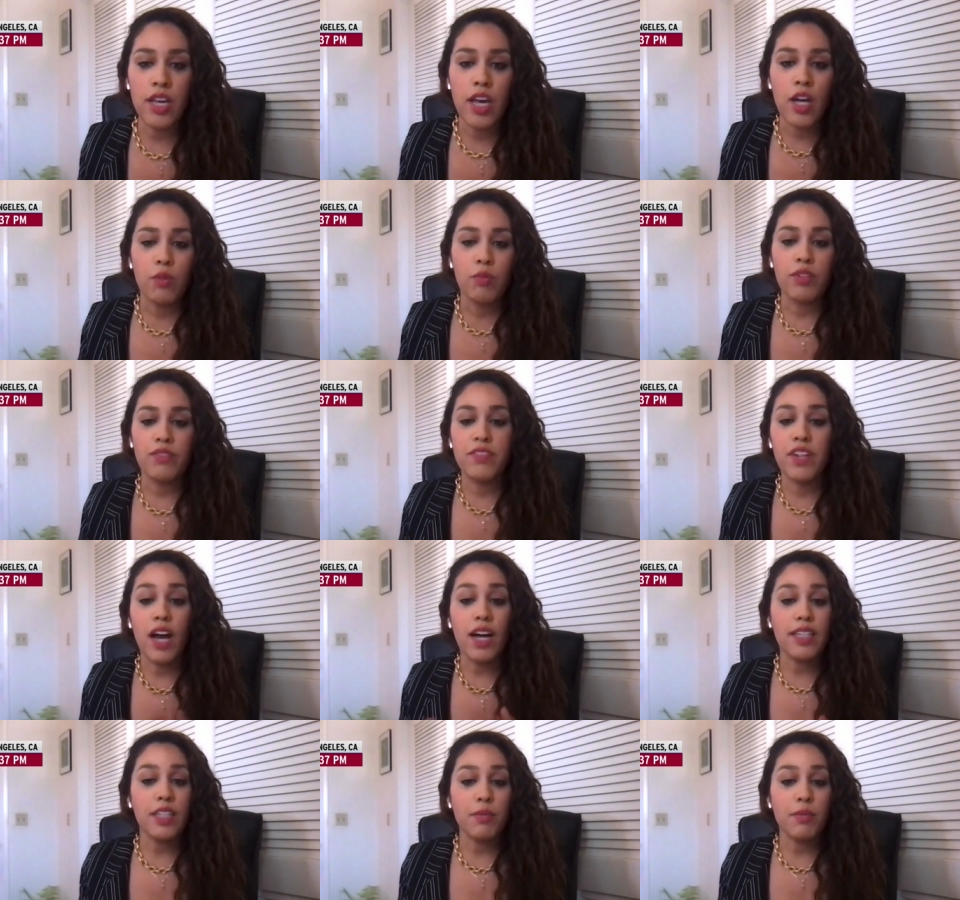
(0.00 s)
We've
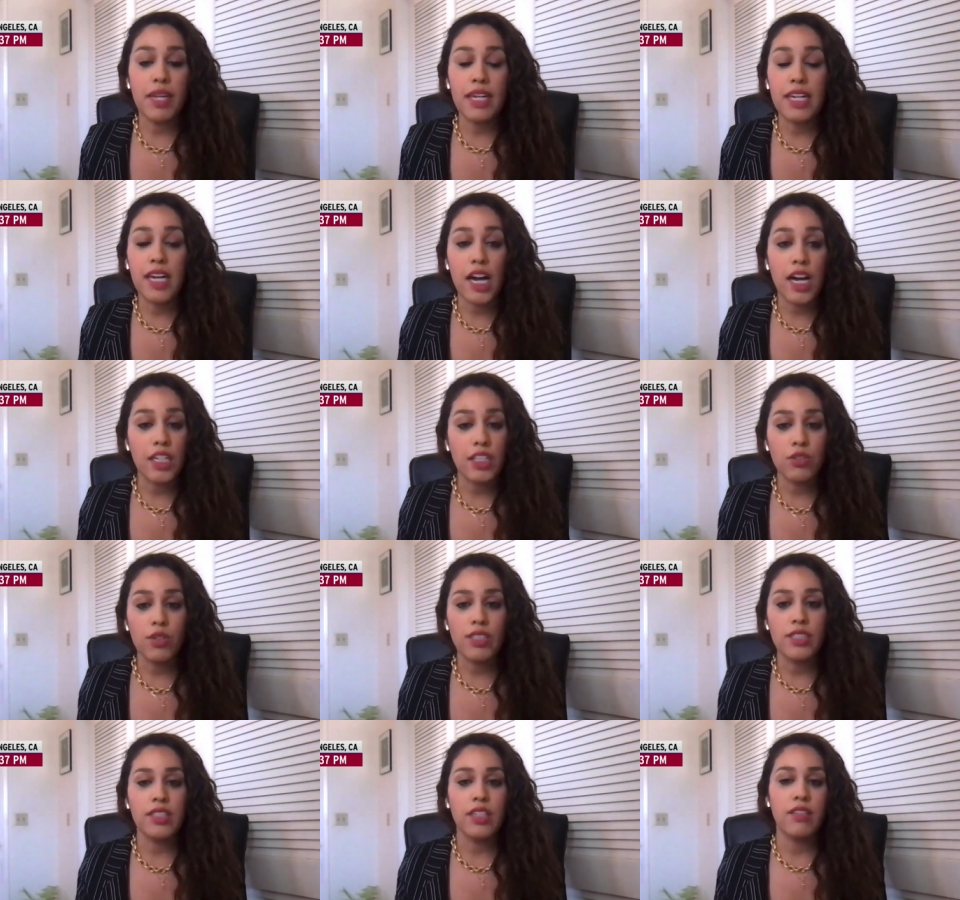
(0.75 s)
documented
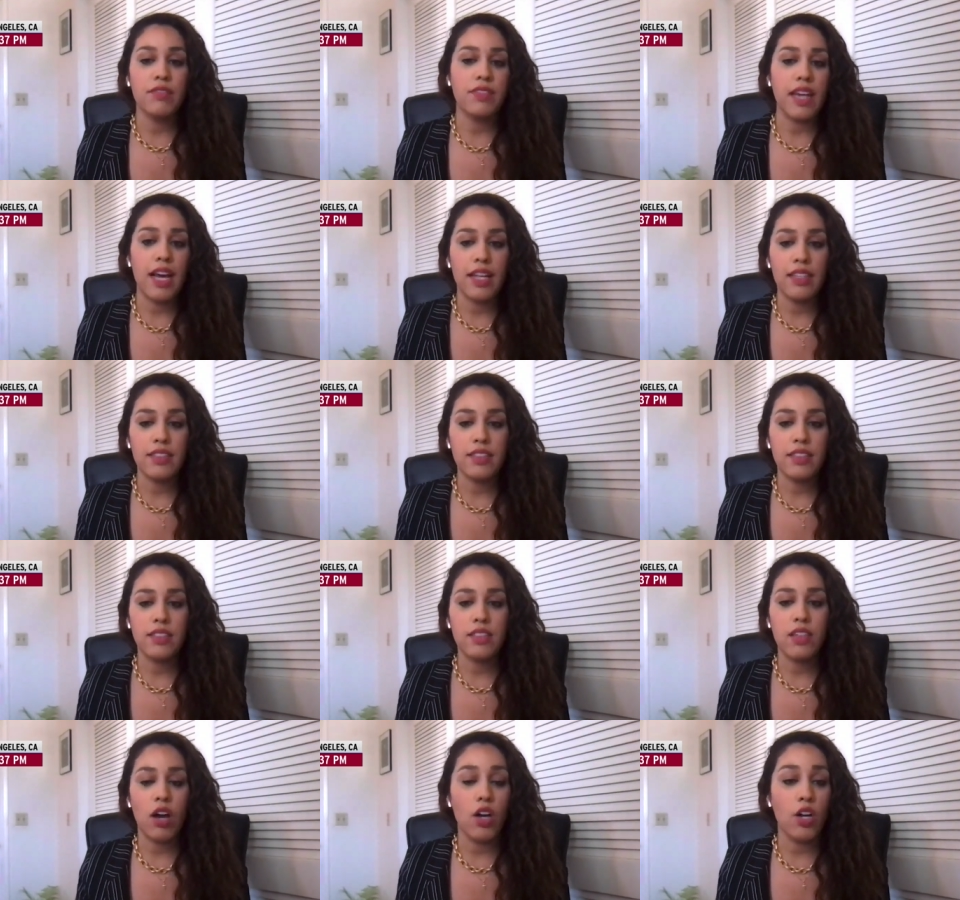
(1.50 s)
hundreds of
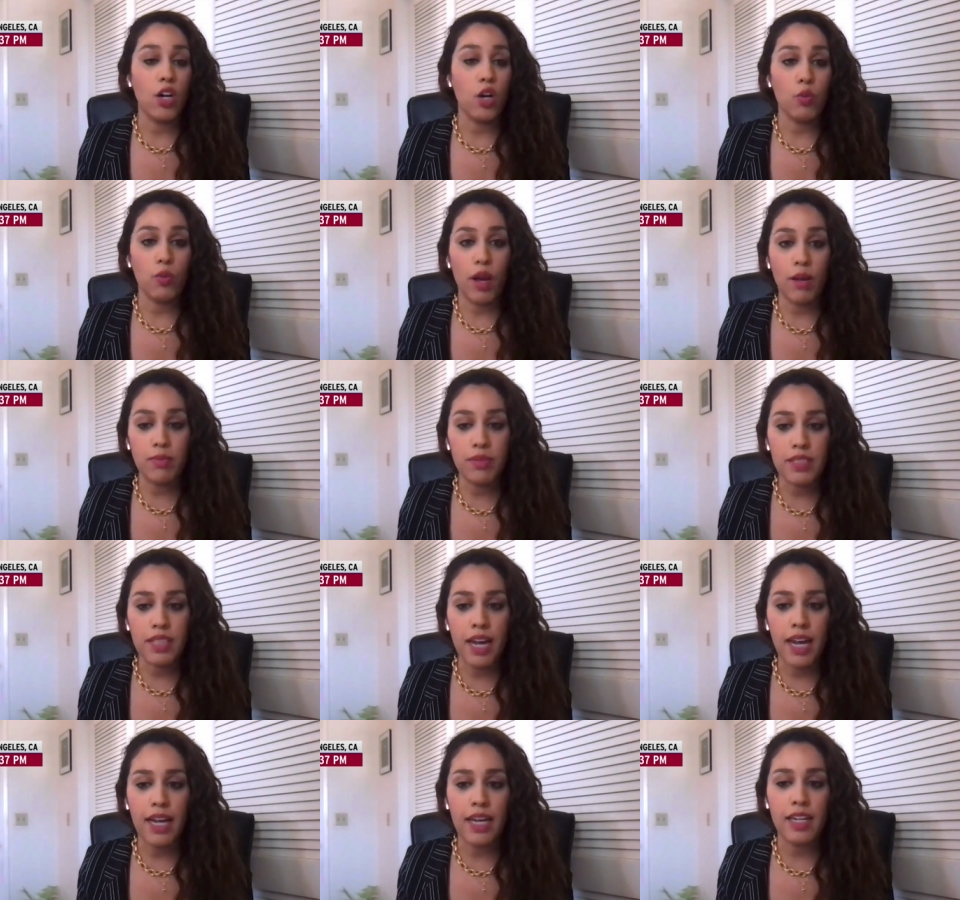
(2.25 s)
deaths on our
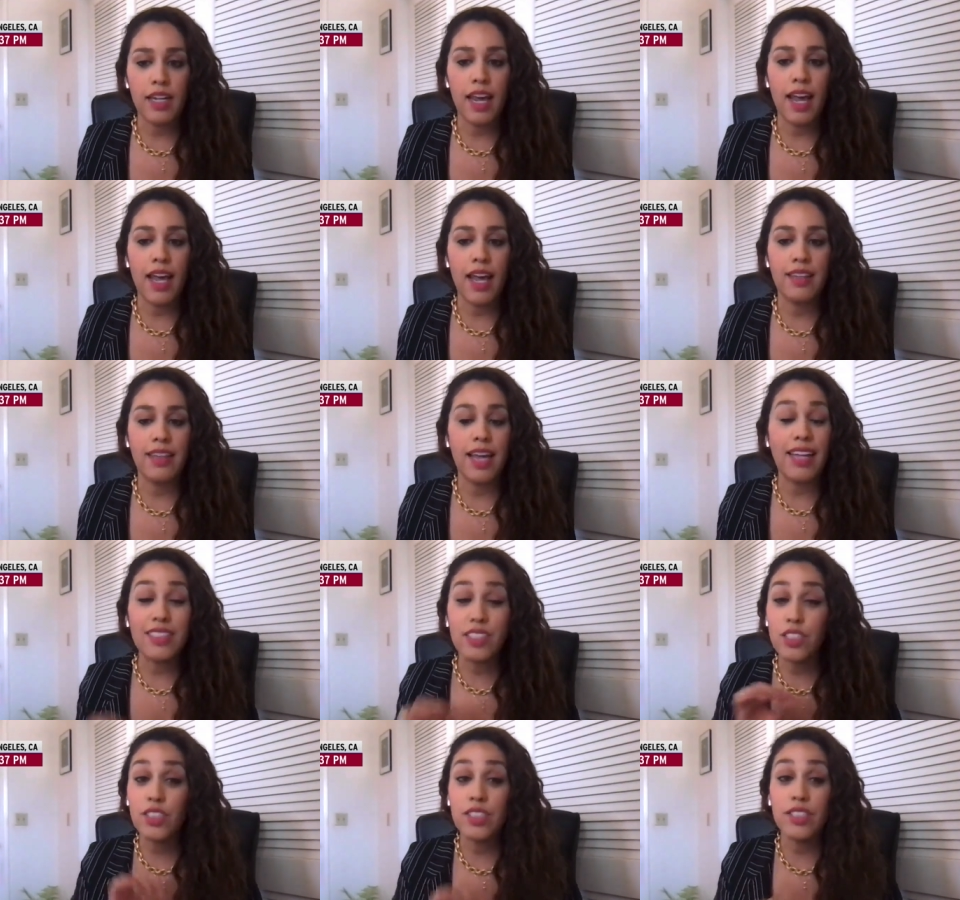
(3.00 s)
website, and that
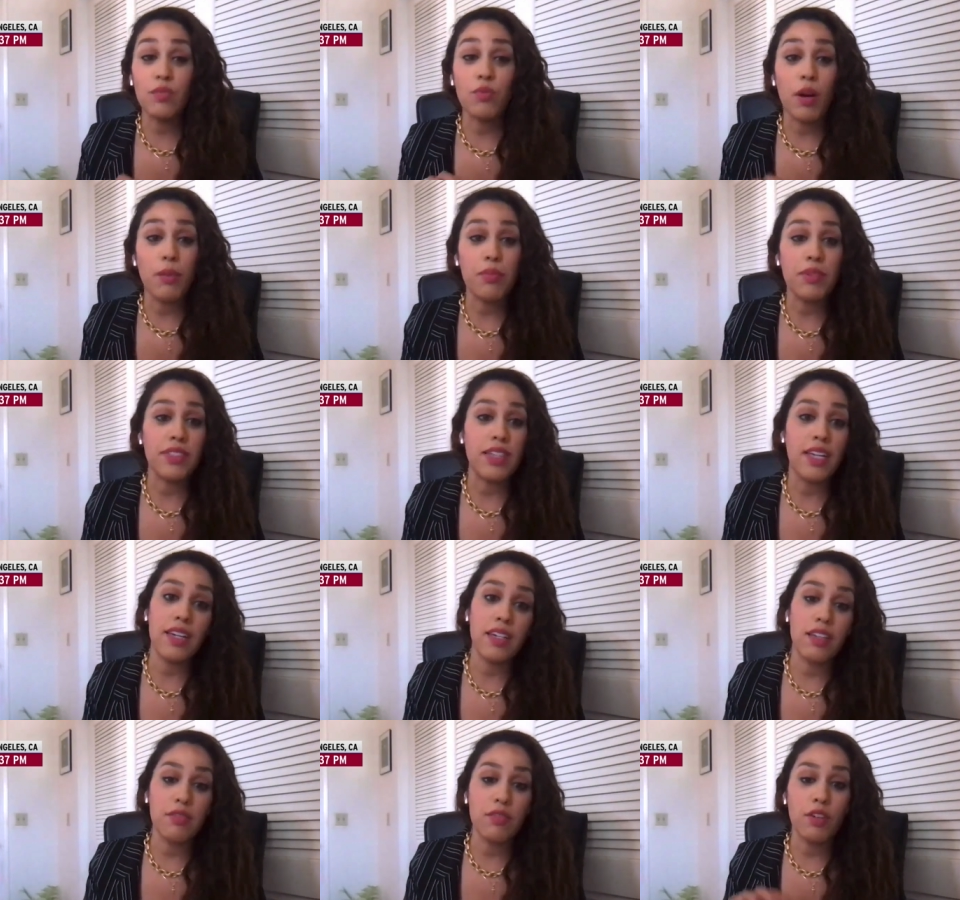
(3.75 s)
just is
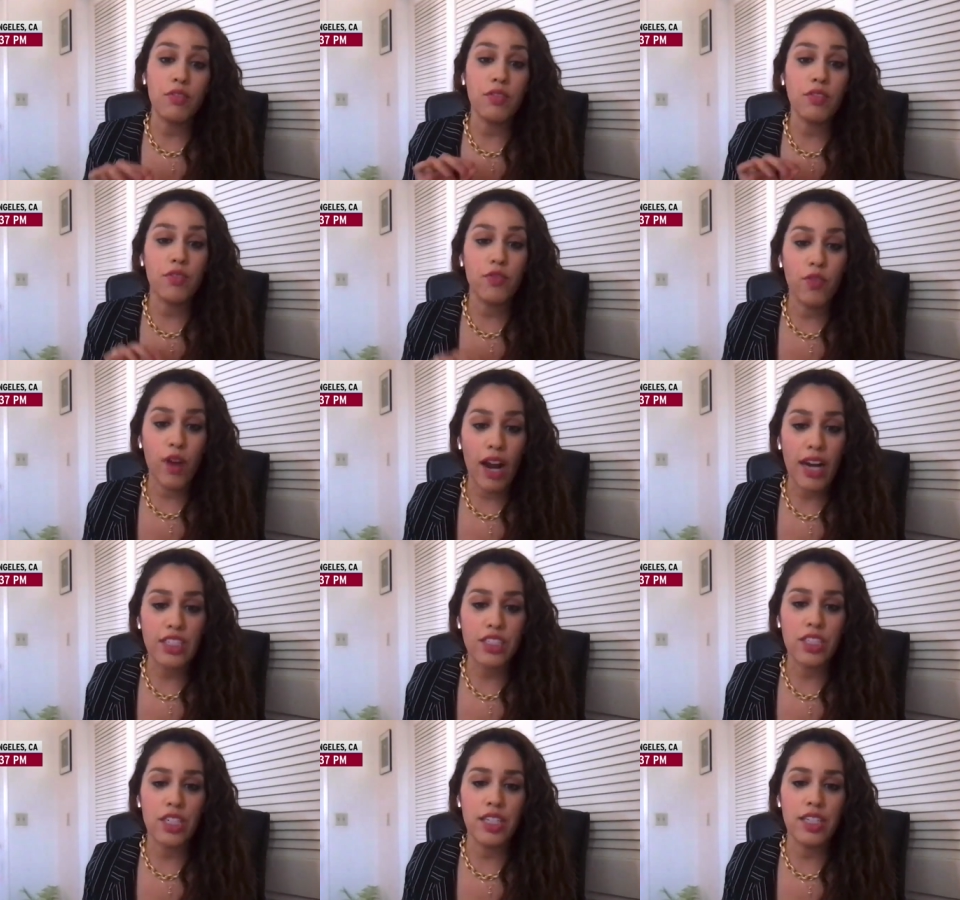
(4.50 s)
representative of a
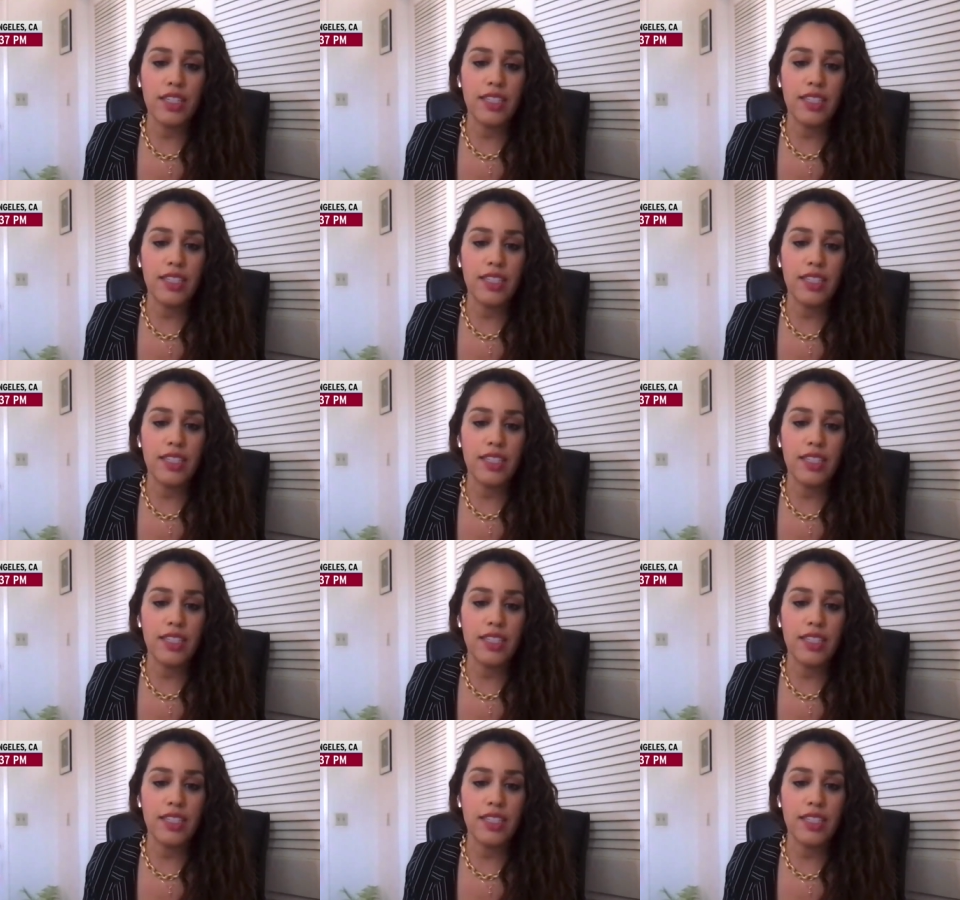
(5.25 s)
fraction.